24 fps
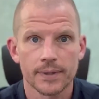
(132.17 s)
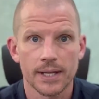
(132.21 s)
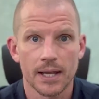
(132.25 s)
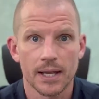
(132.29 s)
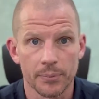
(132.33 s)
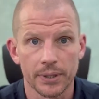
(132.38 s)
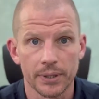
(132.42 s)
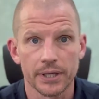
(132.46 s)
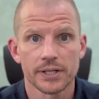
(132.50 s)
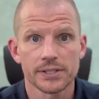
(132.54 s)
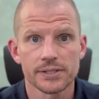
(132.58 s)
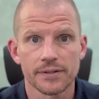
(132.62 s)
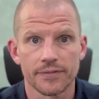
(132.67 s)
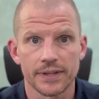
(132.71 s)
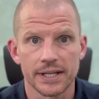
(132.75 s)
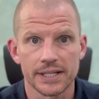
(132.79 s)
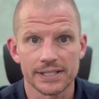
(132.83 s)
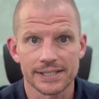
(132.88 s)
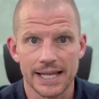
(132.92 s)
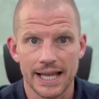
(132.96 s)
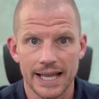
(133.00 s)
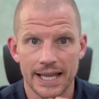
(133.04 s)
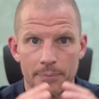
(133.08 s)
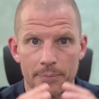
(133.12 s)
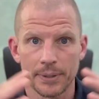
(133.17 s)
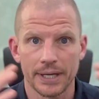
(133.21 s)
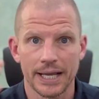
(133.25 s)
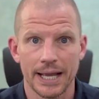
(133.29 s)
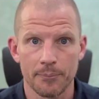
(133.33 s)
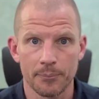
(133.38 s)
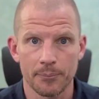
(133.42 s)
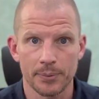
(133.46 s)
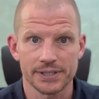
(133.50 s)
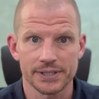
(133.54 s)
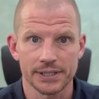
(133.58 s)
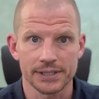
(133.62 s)
And because of this, their
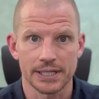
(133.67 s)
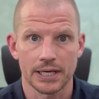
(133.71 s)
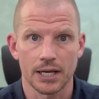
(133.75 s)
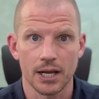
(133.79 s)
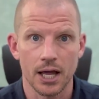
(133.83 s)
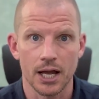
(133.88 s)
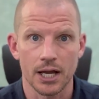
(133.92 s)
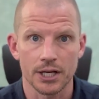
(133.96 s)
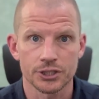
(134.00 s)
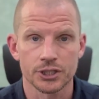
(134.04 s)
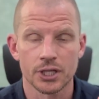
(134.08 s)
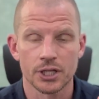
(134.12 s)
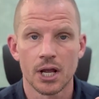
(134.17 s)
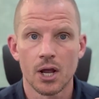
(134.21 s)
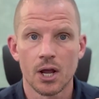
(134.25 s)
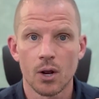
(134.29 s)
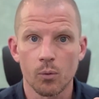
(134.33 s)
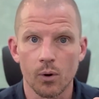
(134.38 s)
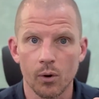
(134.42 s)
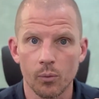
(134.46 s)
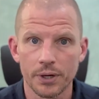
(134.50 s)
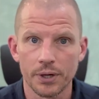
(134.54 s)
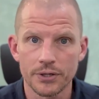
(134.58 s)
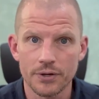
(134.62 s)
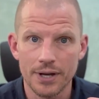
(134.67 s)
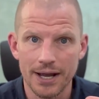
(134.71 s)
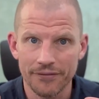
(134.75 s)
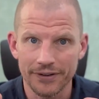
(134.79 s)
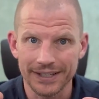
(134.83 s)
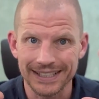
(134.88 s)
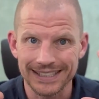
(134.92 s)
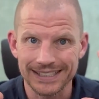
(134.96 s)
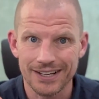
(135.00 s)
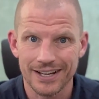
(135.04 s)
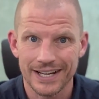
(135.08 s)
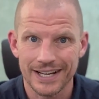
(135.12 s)
hippocampus is enlarged. Well, when you have
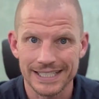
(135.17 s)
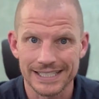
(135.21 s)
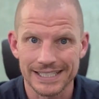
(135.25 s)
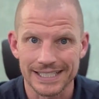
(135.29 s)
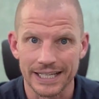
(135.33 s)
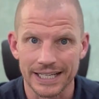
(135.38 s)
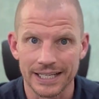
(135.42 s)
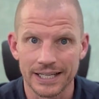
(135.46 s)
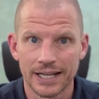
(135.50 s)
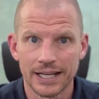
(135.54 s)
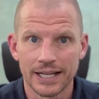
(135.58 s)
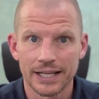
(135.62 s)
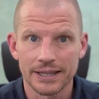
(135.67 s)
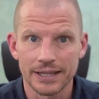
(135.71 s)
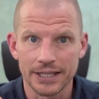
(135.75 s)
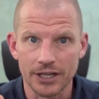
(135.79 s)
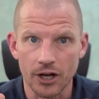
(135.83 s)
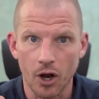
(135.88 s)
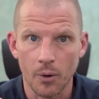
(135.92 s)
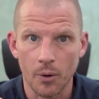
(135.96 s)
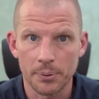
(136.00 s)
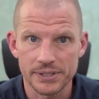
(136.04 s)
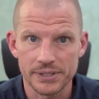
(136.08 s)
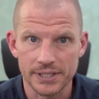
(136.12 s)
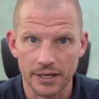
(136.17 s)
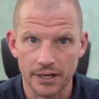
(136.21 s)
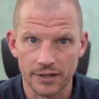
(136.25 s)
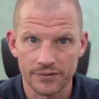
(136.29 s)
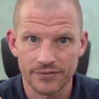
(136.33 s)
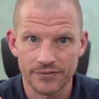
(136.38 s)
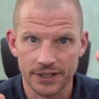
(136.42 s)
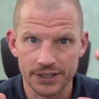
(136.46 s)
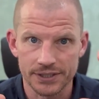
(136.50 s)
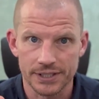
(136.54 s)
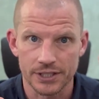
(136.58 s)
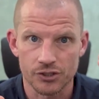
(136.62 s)
anxiety, the opposite of
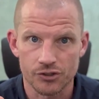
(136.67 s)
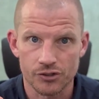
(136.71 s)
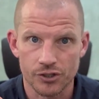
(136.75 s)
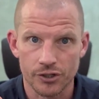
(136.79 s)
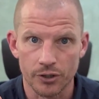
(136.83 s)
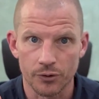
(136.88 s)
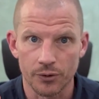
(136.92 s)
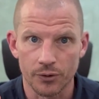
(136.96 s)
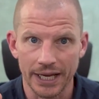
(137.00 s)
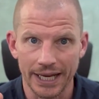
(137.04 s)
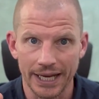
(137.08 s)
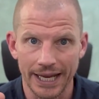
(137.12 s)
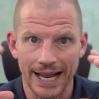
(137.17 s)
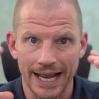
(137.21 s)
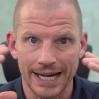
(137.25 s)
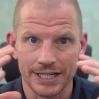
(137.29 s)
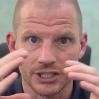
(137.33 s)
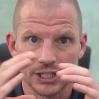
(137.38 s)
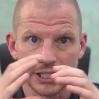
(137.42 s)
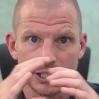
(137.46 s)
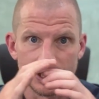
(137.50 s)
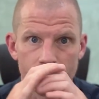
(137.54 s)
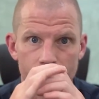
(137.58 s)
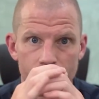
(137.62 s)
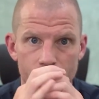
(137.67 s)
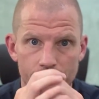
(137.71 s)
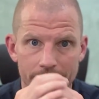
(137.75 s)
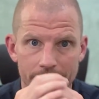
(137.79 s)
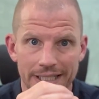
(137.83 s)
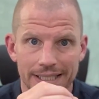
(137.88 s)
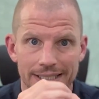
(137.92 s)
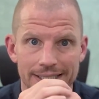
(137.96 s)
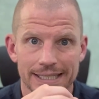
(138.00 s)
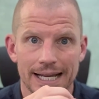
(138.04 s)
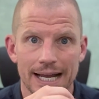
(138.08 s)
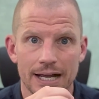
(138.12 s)
this is true. It actually
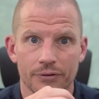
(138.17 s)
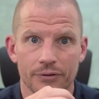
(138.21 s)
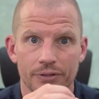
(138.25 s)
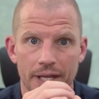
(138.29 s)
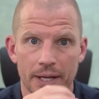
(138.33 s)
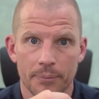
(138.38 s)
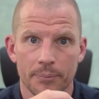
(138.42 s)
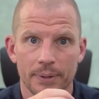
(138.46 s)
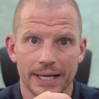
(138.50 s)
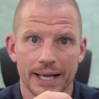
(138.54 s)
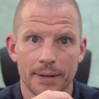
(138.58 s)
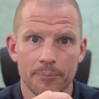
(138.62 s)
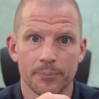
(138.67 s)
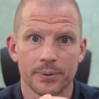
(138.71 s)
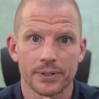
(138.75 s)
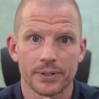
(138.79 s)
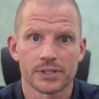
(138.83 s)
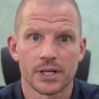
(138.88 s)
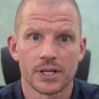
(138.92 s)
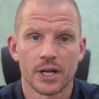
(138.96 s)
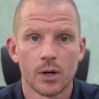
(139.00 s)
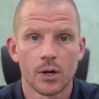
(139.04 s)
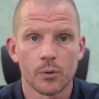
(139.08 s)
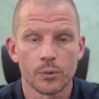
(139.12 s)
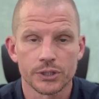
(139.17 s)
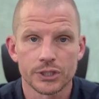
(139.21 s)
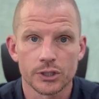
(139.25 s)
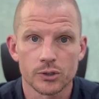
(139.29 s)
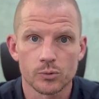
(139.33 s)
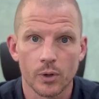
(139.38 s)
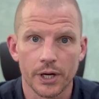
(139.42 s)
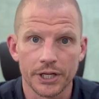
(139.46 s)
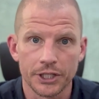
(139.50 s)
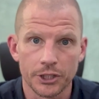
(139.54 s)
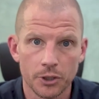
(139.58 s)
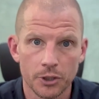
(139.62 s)
shrinks down the hippocampus, which is
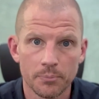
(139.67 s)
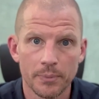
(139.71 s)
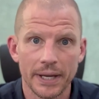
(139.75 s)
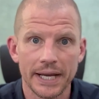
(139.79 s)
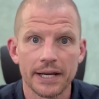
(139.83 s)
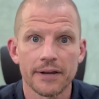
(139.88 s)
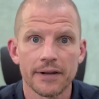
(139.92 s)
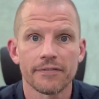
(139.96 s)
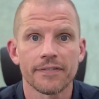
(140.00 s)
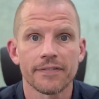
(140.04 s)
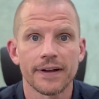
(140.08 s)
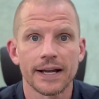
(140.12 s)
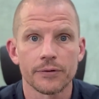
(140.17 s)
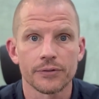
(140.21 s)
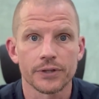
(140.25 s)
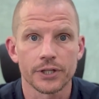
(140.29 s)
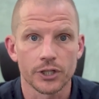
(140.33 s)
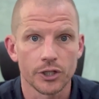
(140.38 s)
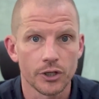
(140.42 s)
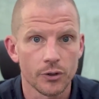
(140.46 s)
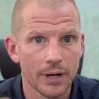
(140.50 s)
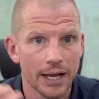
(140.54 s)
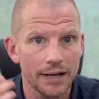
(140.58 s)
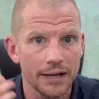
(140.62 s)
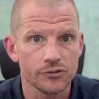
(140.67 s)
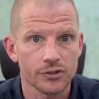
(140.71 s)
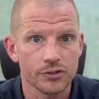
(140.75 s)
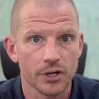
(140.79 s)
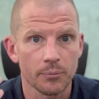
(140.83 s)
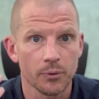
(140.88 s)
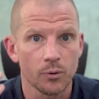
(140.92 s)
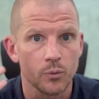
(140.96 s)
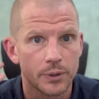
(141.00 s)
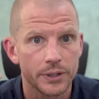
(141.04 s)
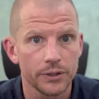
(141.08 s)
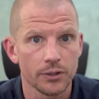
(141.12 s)
why you may have found that you have
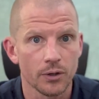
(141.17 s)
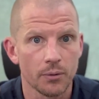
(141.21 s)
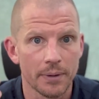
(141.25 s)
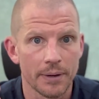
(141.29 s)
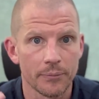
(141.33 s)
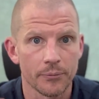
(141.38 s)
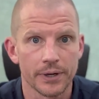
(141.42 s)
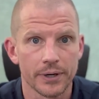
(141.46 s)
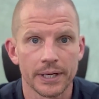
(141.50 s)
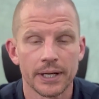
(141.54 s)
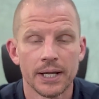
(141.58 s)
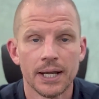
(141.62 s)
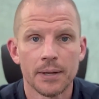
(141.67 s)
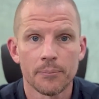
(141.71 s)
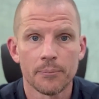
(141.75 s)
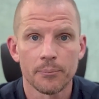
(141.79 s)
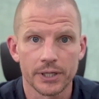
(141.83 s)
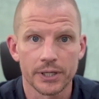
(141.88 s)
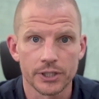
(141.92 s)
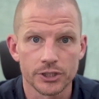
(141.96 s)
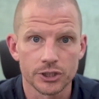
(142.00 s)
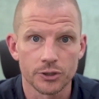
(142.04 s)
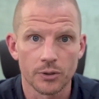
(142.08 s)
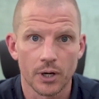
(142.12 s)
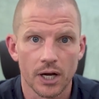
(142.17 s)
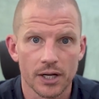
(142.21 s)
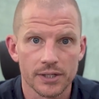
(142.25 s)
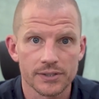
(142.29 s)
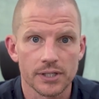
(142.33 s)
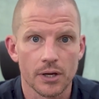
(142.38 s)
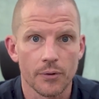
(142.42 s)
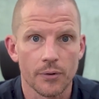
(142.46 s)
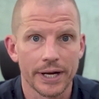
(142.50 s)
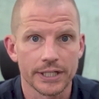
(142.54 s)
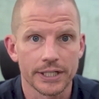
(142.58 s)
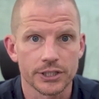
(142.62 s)
trouble with your memory because you are
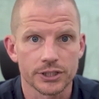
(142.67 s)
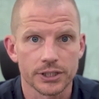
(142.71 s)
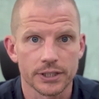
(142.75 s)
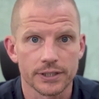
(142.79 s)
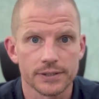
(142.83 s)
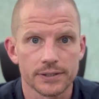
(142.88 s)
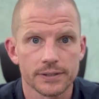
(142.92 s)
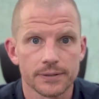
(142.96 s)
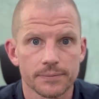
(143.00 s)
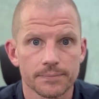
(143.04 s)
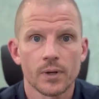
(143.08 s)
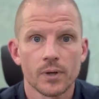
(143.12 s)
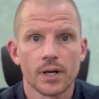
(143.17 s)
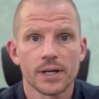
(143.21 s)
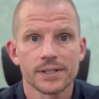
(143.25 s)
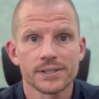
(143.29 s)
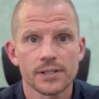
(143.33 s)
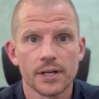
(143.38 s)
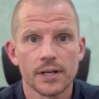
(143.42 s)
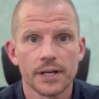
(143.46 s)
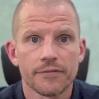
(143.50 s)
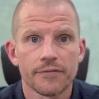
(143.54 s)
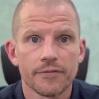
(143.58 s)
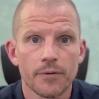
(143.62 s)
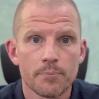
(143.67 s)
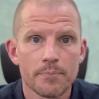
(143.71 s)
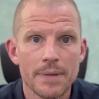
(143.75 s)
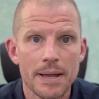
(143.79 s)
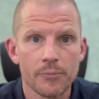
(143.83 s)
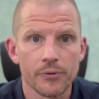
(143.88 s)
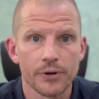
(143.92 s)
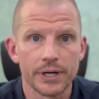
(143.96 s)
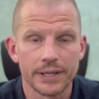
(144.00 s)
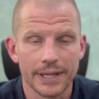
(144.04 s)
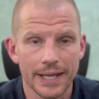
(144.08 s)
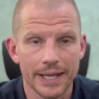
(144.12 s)
so anxious. Aside from
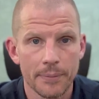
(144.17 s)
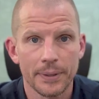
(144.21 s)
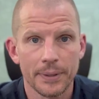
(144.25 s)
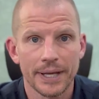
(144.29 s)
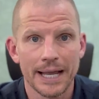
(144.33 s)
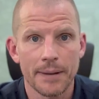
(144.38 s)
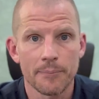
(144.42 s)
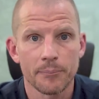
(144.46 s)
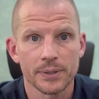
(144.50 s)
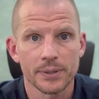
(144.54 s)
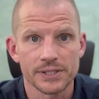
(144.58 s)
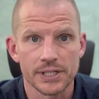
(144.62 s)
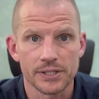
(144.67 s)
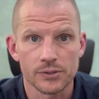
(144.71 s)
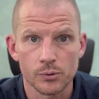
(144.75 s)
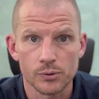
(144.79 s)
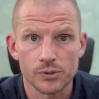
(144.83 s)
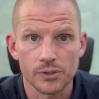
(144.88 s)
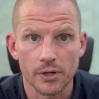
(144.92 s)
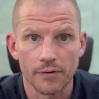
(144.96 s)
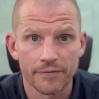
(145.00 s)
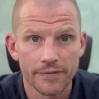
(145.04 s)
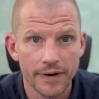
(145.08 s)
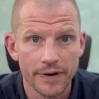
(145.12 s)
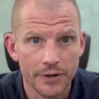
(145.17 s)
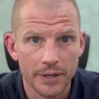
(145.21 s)
memory, the hippocampus is also very